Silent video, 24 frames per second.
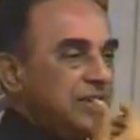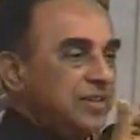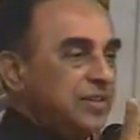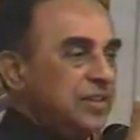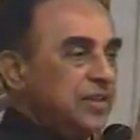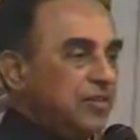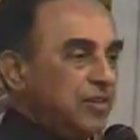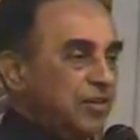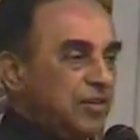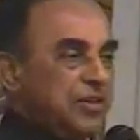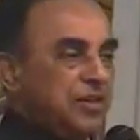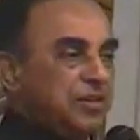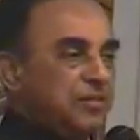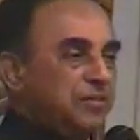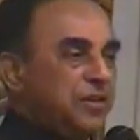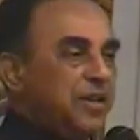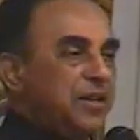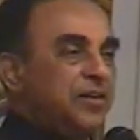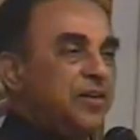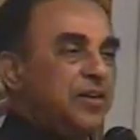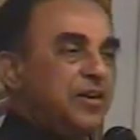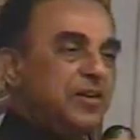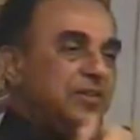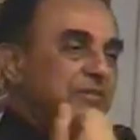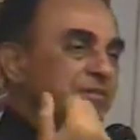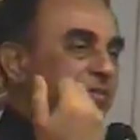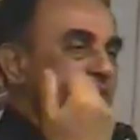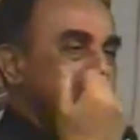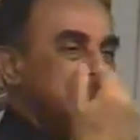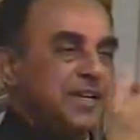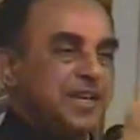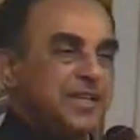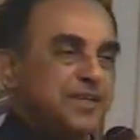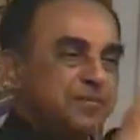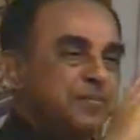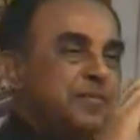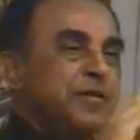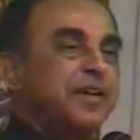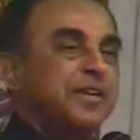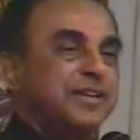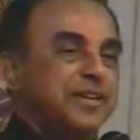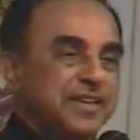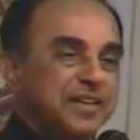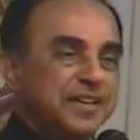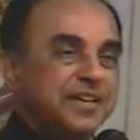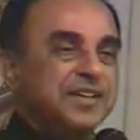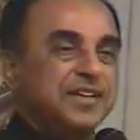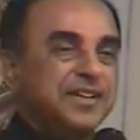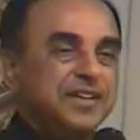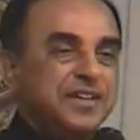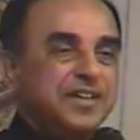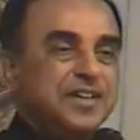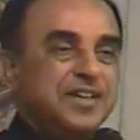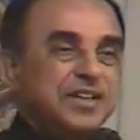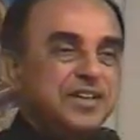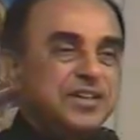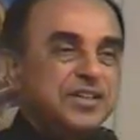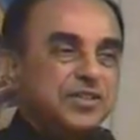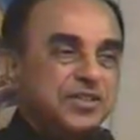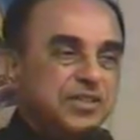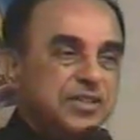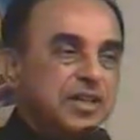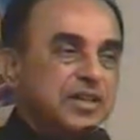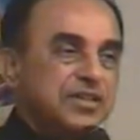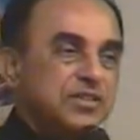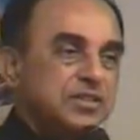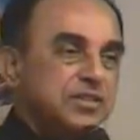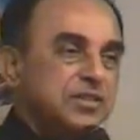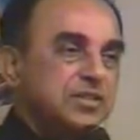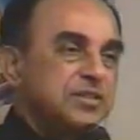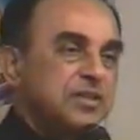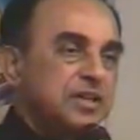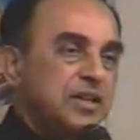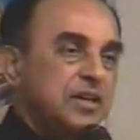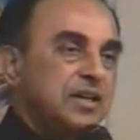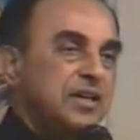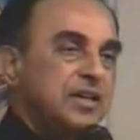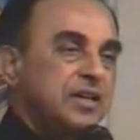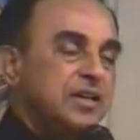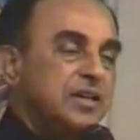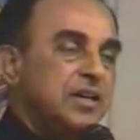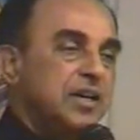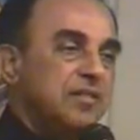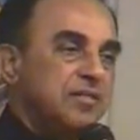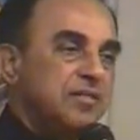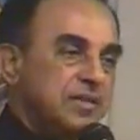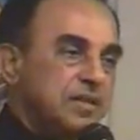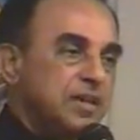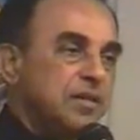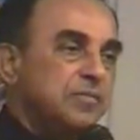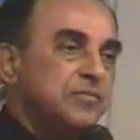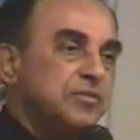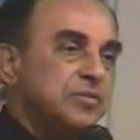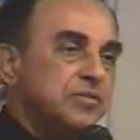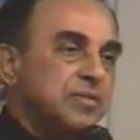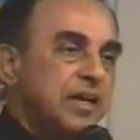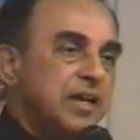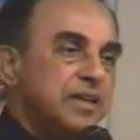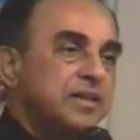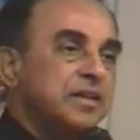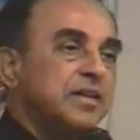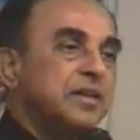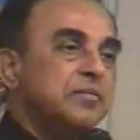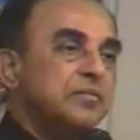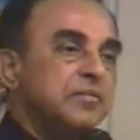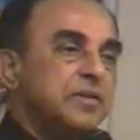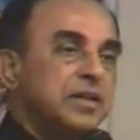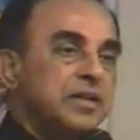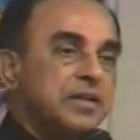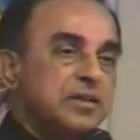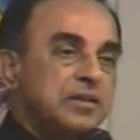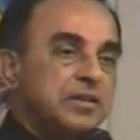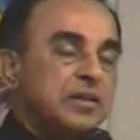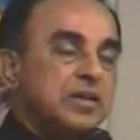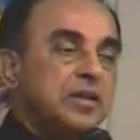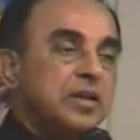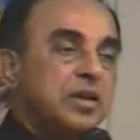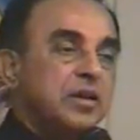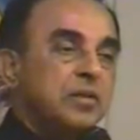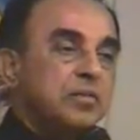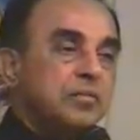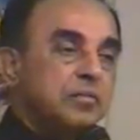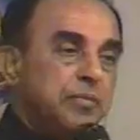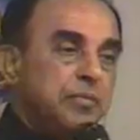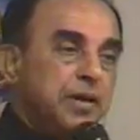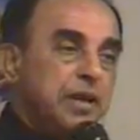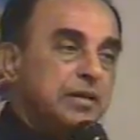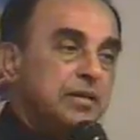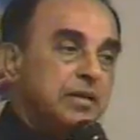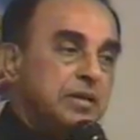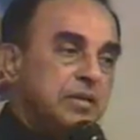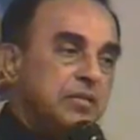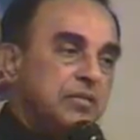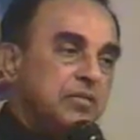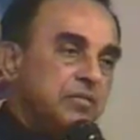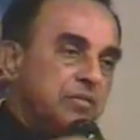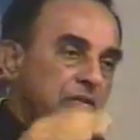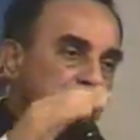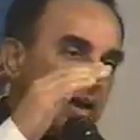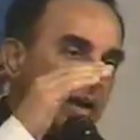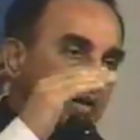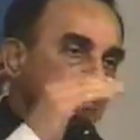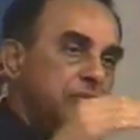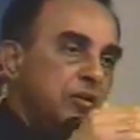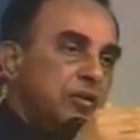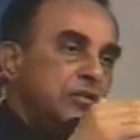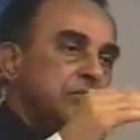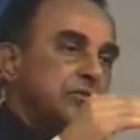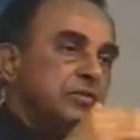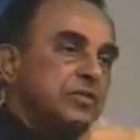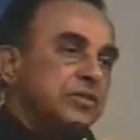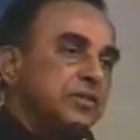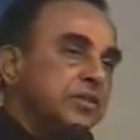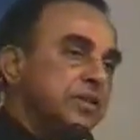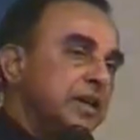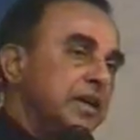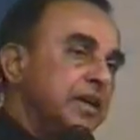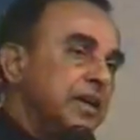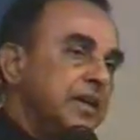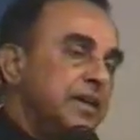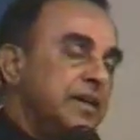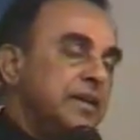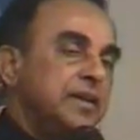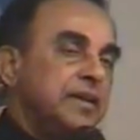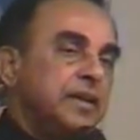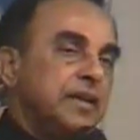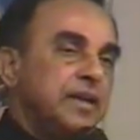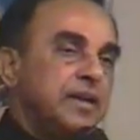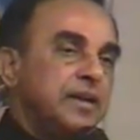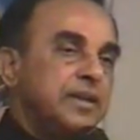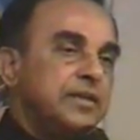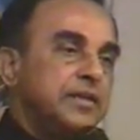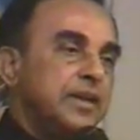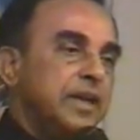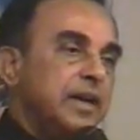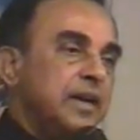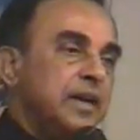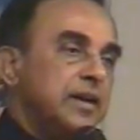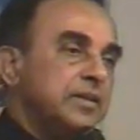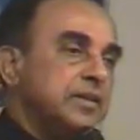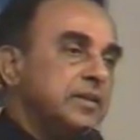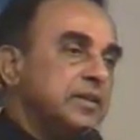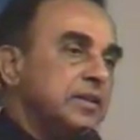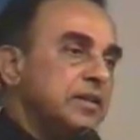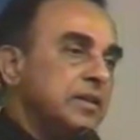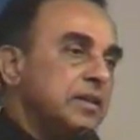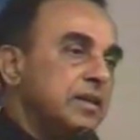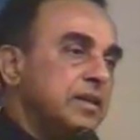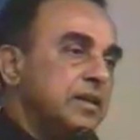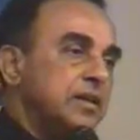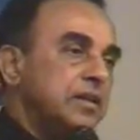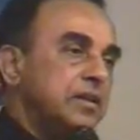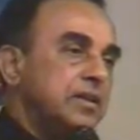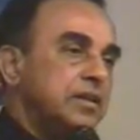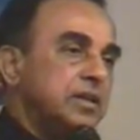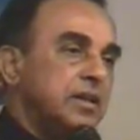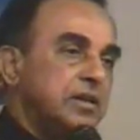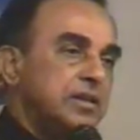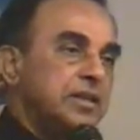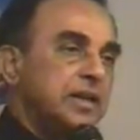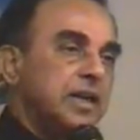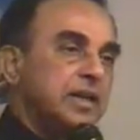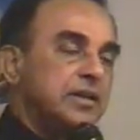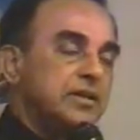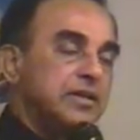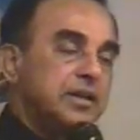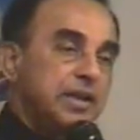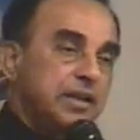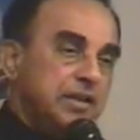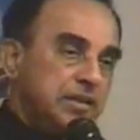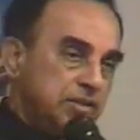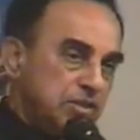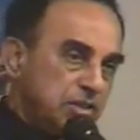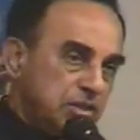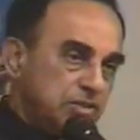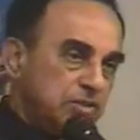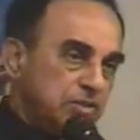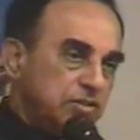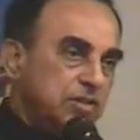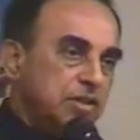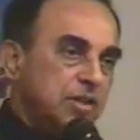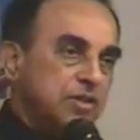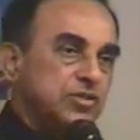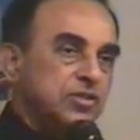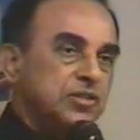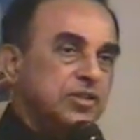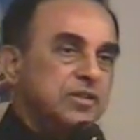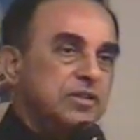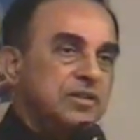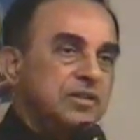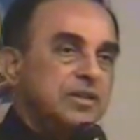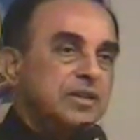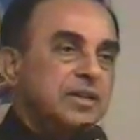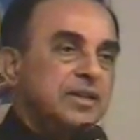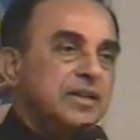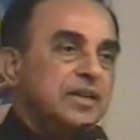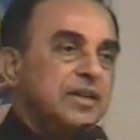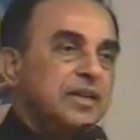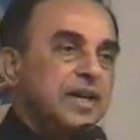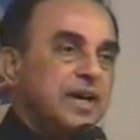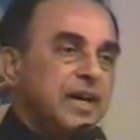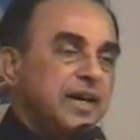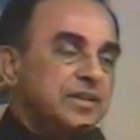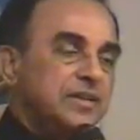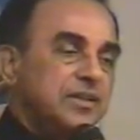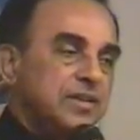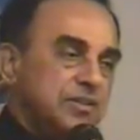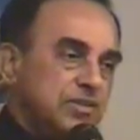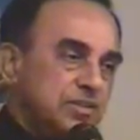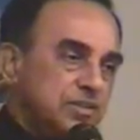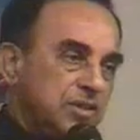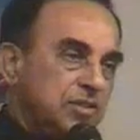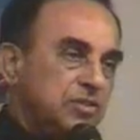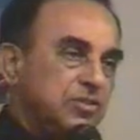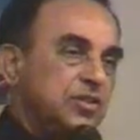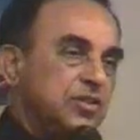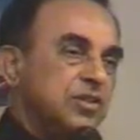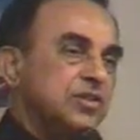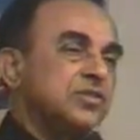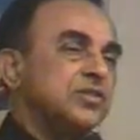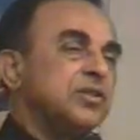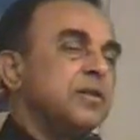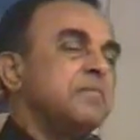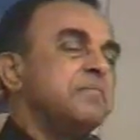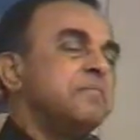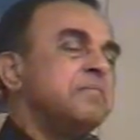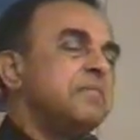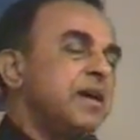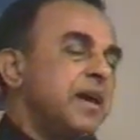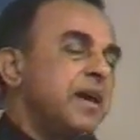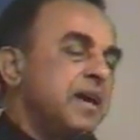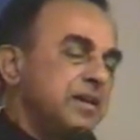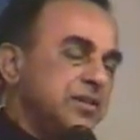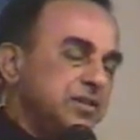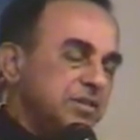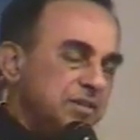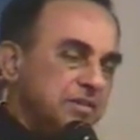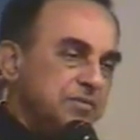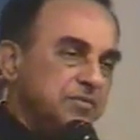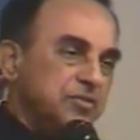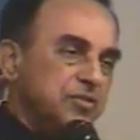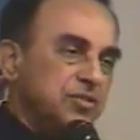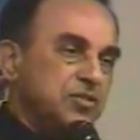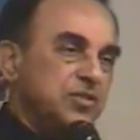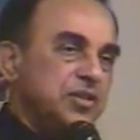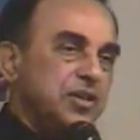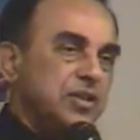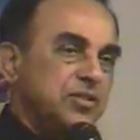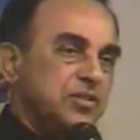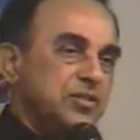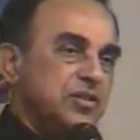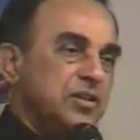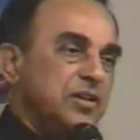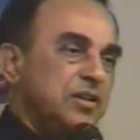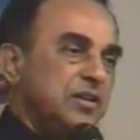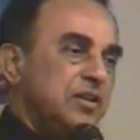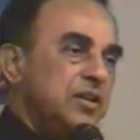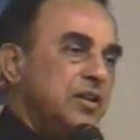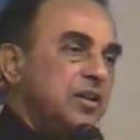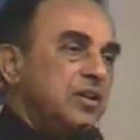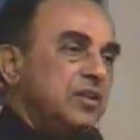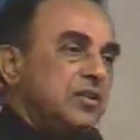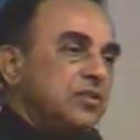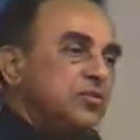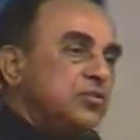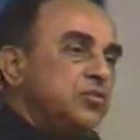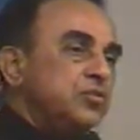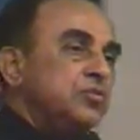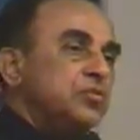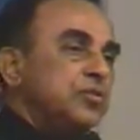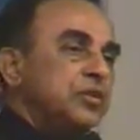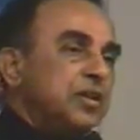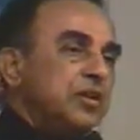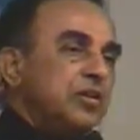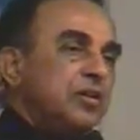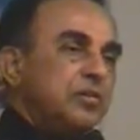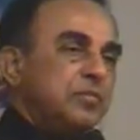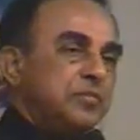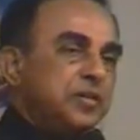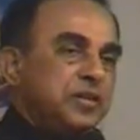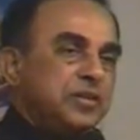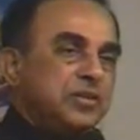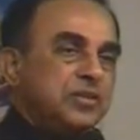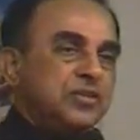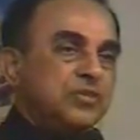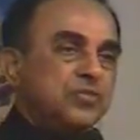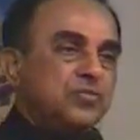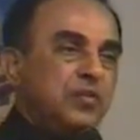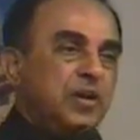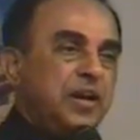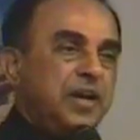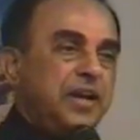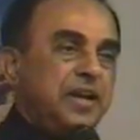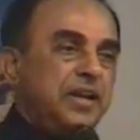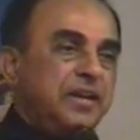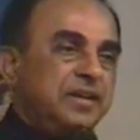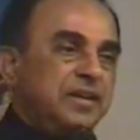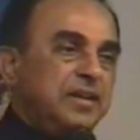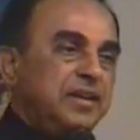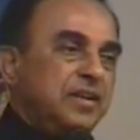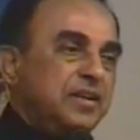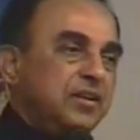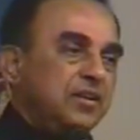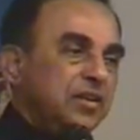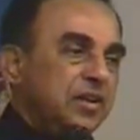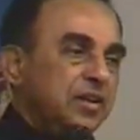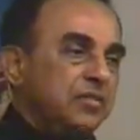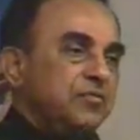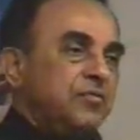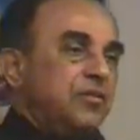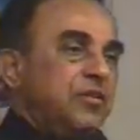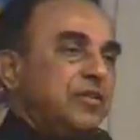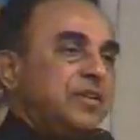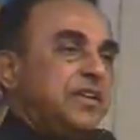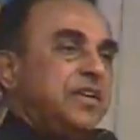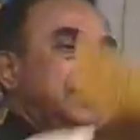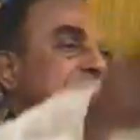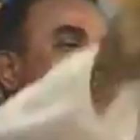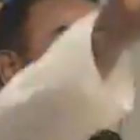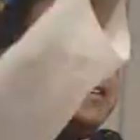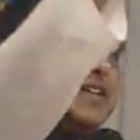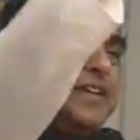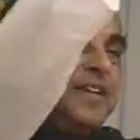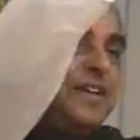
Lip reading: The order we got was ex parte in a sense, and I'll come to that in a minute. But I want to say that, that there is a structure, and the structure is a massive structure, 2 kilometers wide, 48